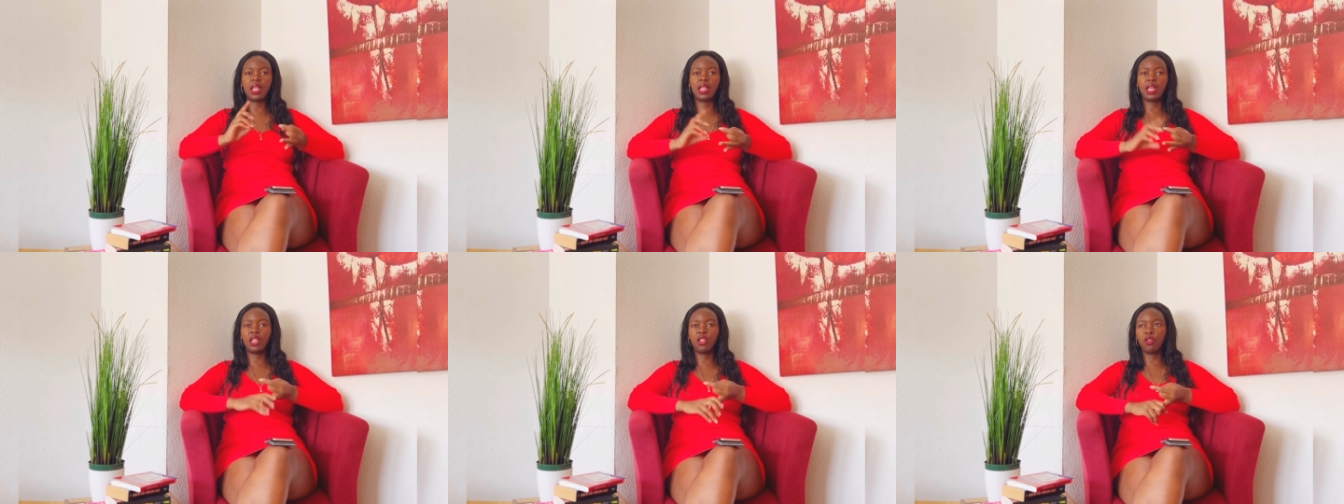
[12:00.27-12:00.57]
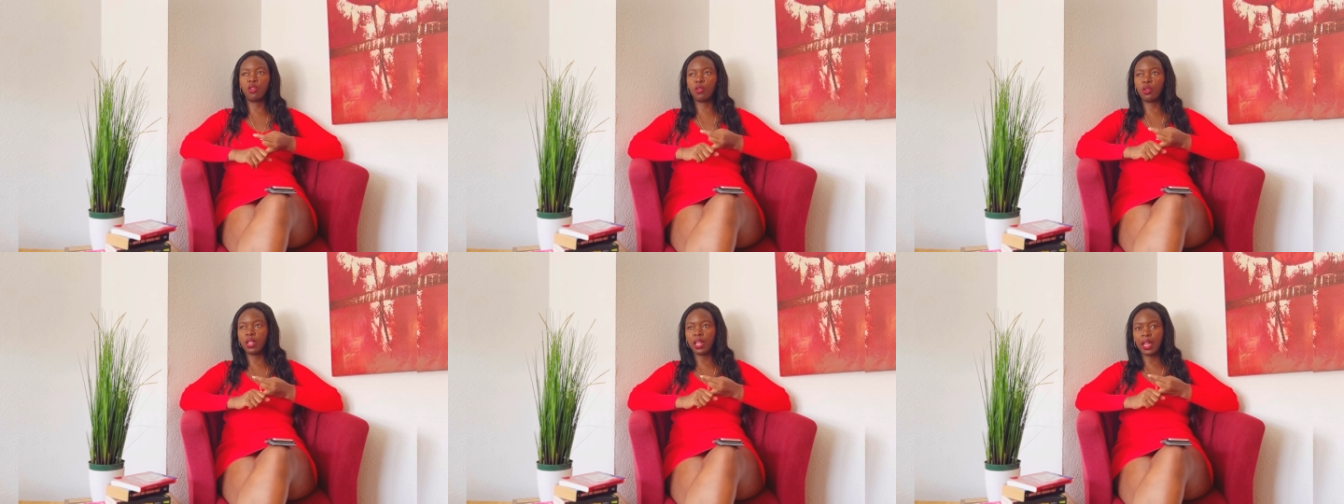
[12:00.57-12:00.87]
then,
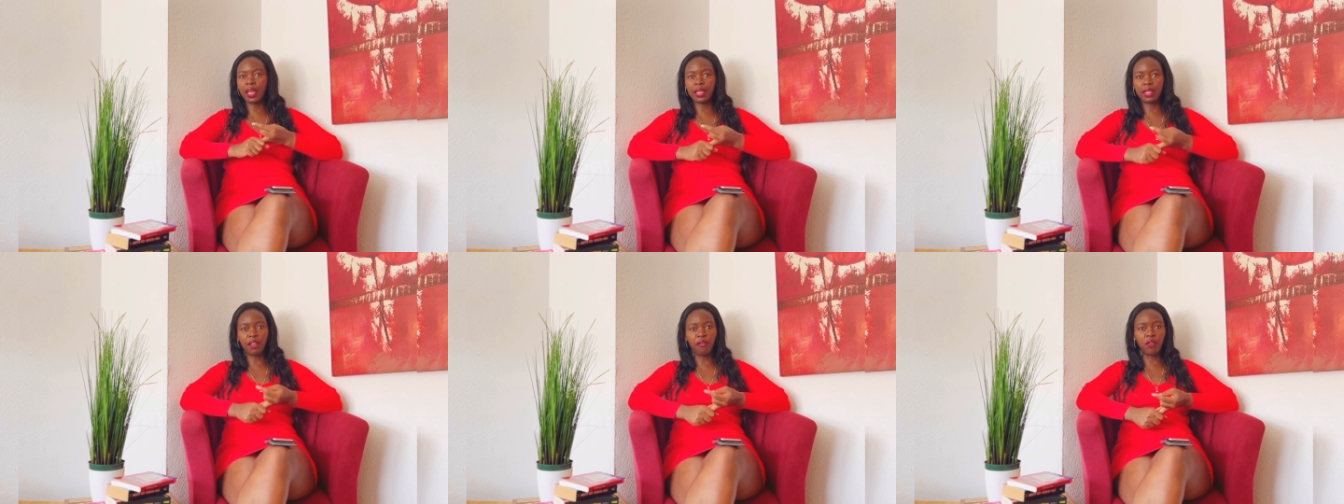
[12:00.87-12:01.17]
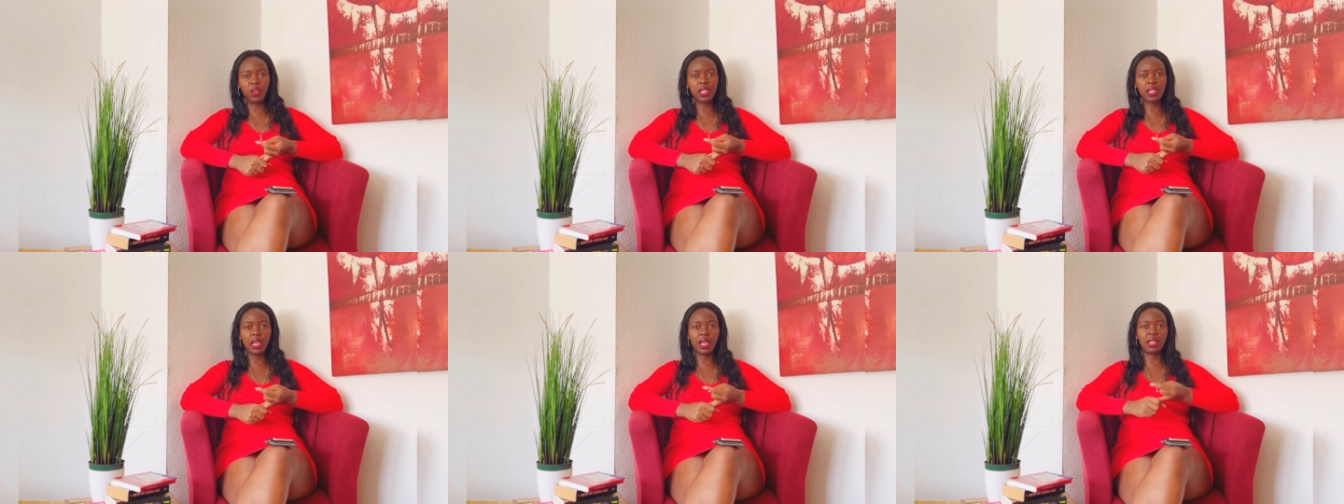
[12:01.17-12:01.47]
you know, like the
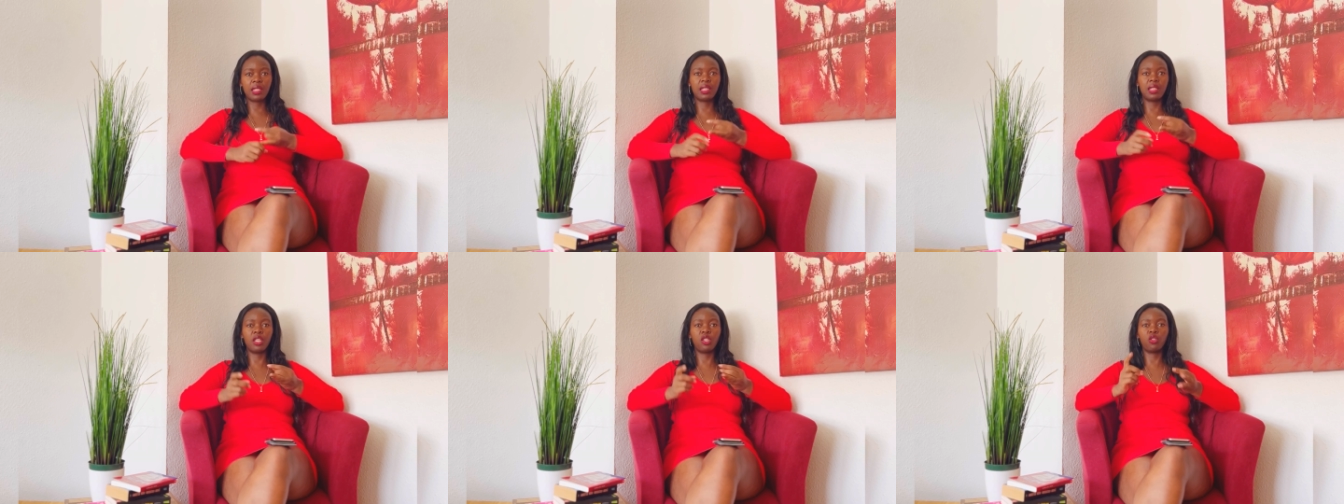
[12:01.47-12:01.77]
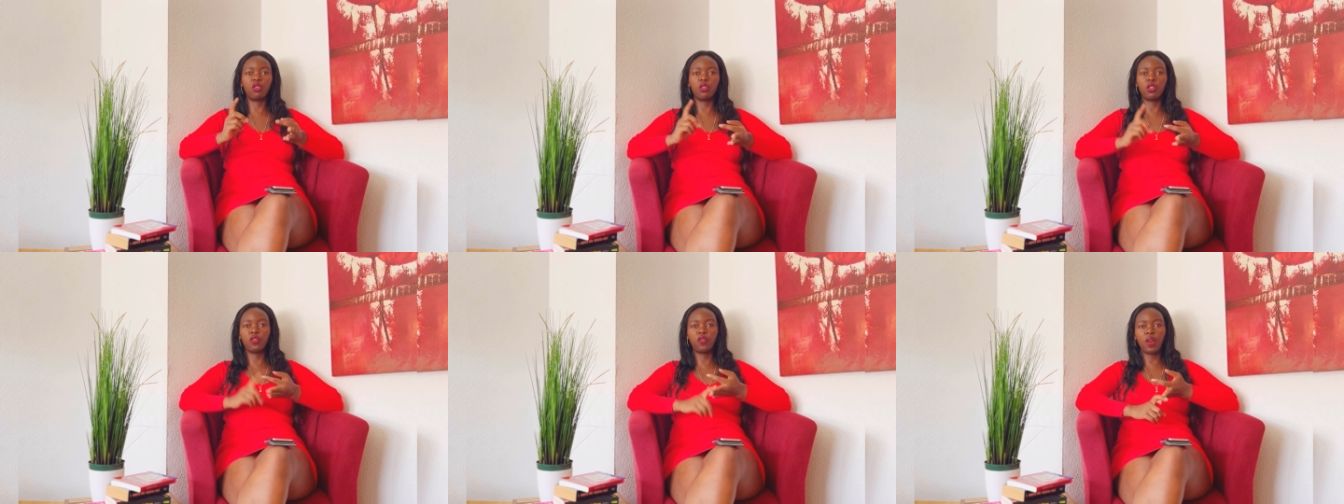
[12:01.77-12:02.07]
visa
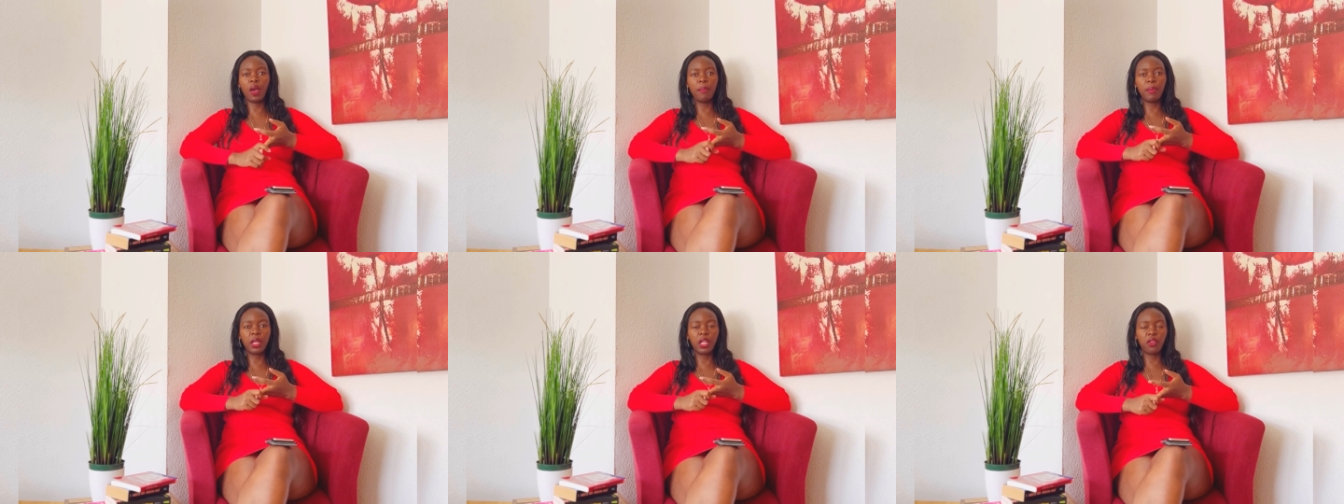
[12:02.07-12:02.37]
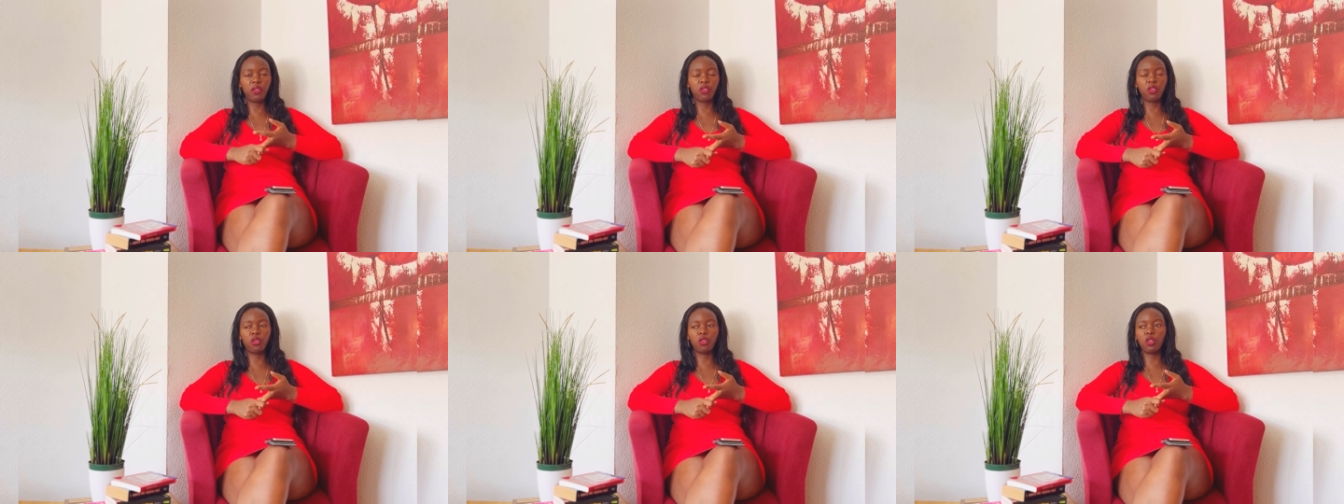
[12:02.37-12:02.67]
extensions, family
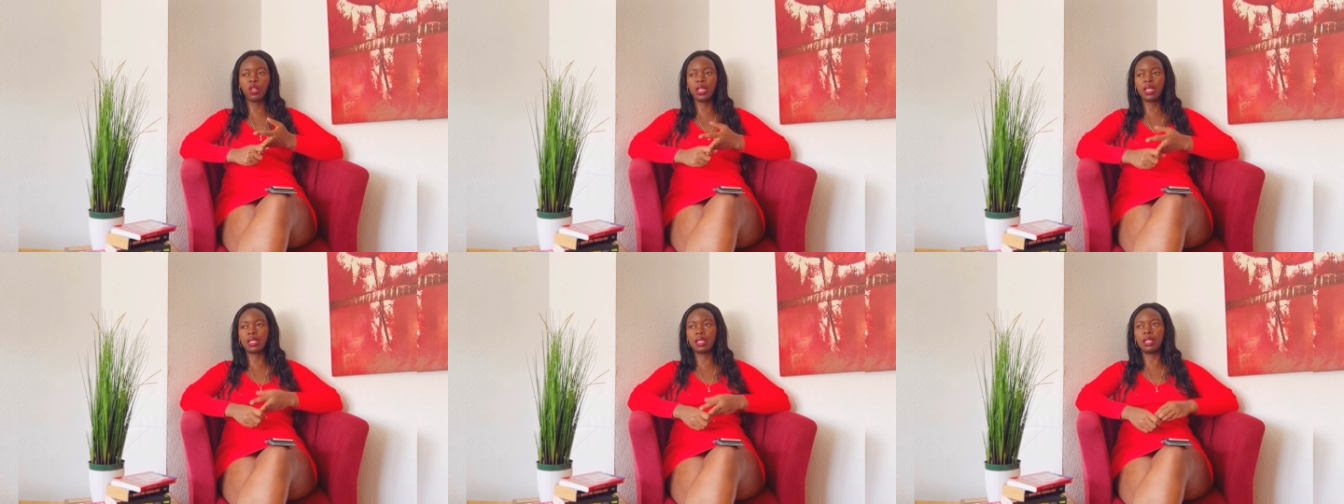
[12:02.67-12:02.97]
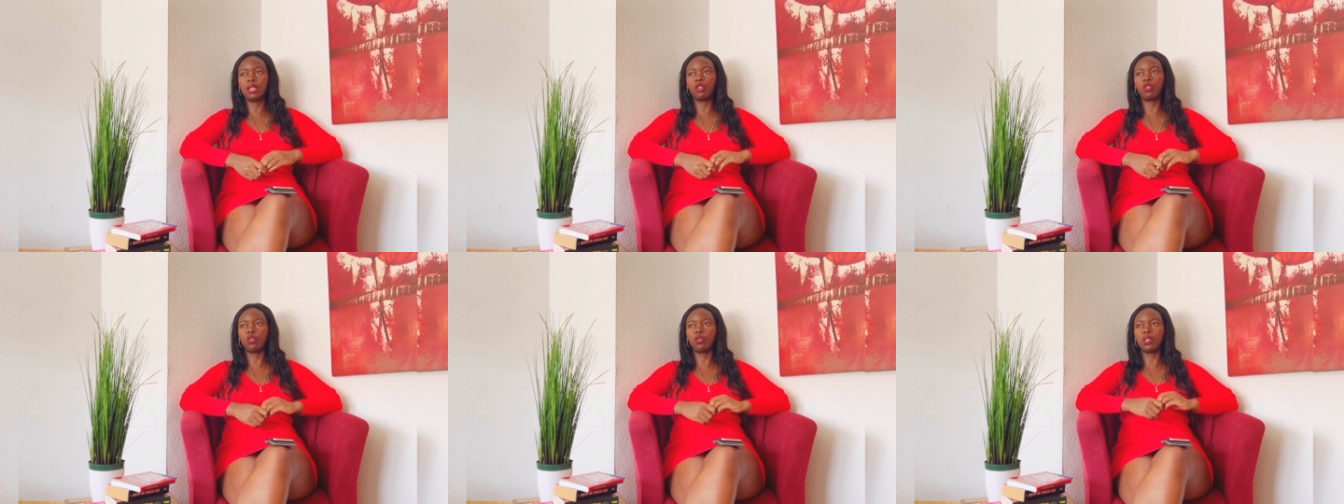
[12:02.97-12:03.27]
reunion
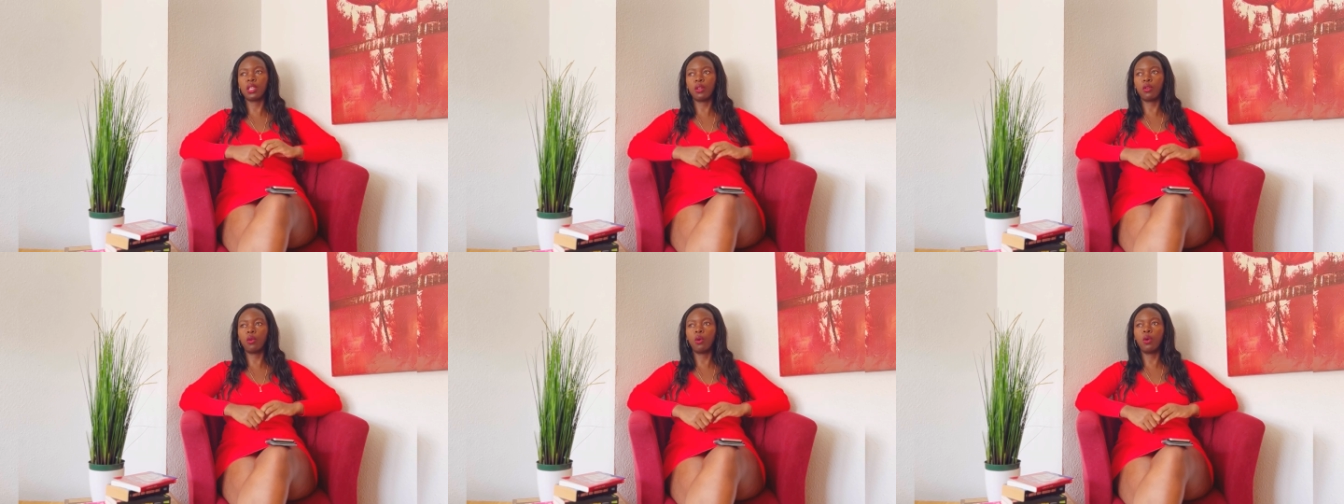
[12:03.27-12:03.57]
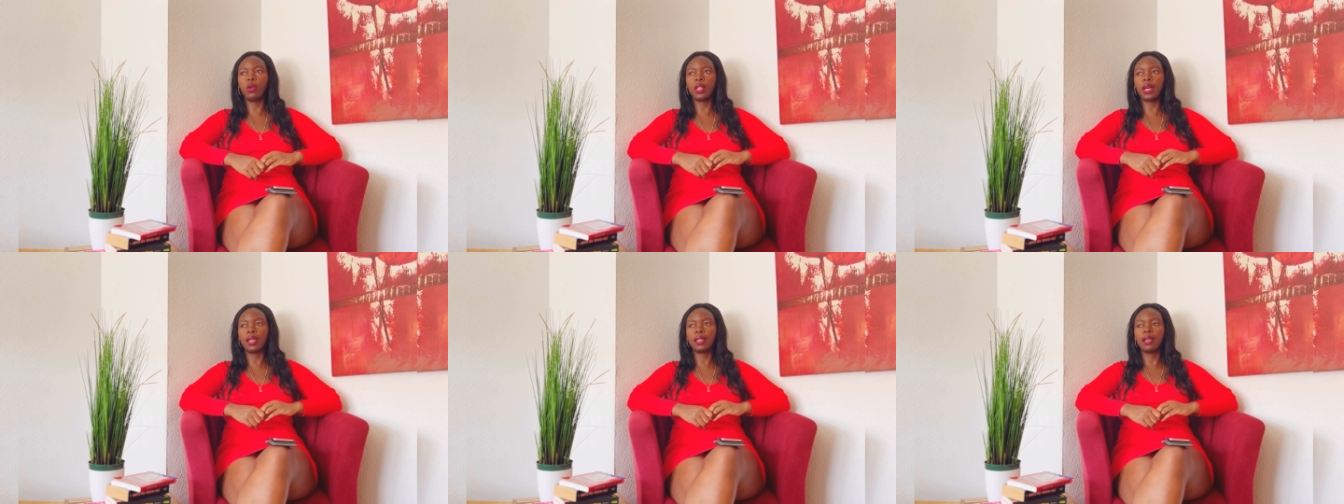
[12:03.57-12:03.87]
extensions and
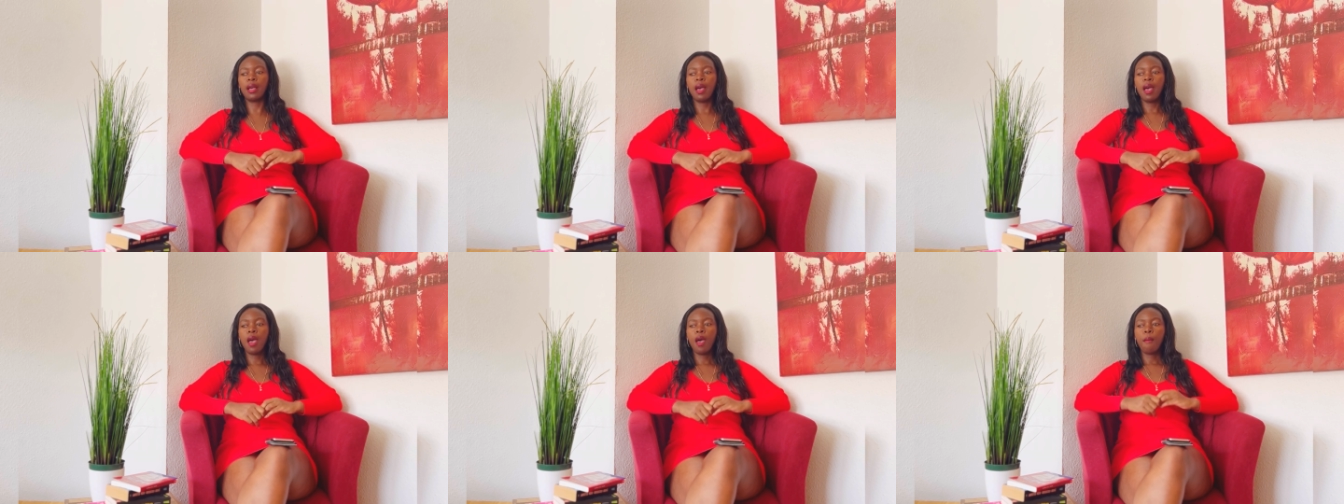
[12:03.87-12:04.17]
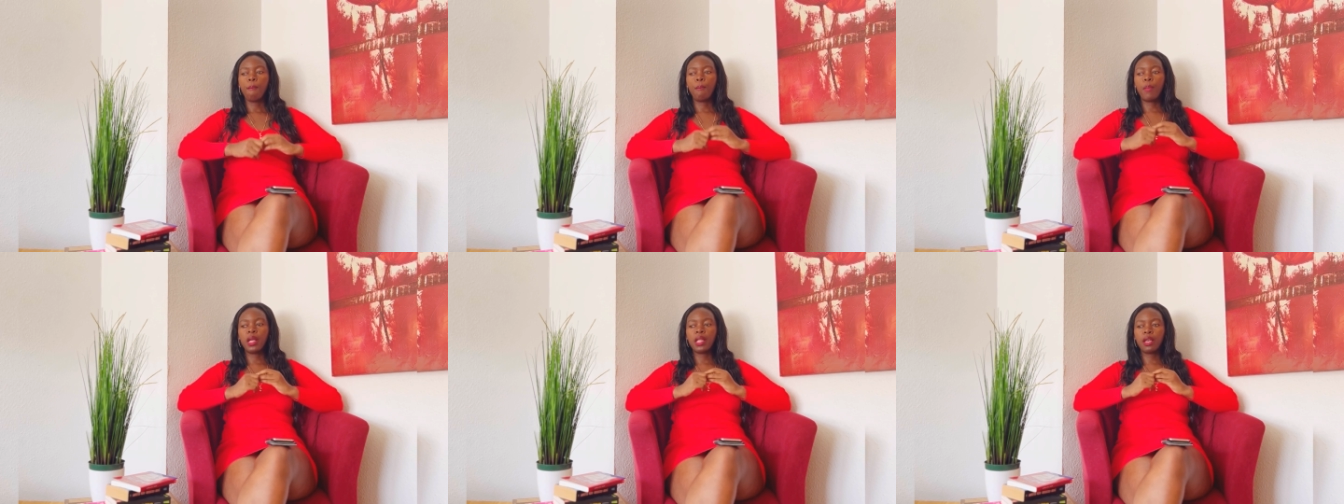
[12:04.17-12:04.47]
all that. But